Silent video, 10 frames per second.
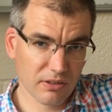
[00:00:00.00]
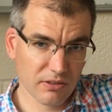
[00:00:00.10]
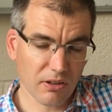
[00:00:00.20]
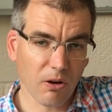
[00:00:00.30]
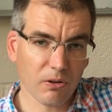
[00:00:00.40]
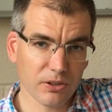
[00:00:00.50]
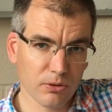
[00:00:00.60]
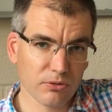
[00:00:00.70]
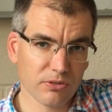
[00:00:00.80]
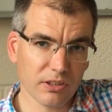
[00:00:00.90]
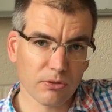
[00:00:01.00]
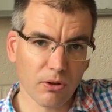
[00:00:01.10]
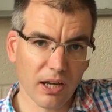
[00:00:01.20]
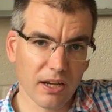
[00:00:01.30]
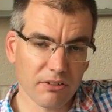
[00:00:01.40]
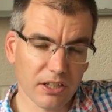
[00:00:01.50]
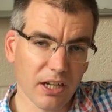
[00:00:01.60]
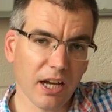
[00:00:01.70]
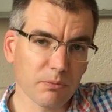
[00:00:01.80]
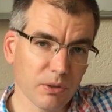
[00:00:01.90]
that are used in your area
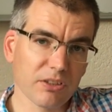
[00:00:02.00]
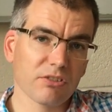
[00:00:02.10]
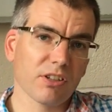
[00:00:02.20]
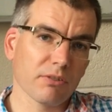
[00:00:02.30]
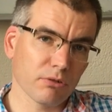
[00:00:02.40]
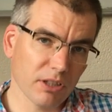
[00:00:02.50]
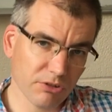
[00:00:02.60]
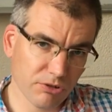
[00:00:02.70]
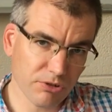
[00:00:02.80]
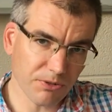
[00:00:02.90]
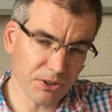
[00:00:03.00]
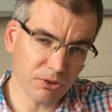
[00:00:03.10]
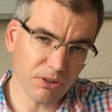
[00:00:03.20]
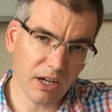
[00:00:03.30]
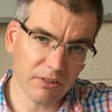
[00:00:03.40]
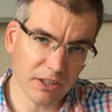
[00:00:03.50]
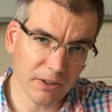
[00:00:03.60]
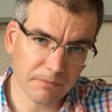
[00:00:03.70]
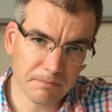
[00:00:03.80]
and with the general literature in your area.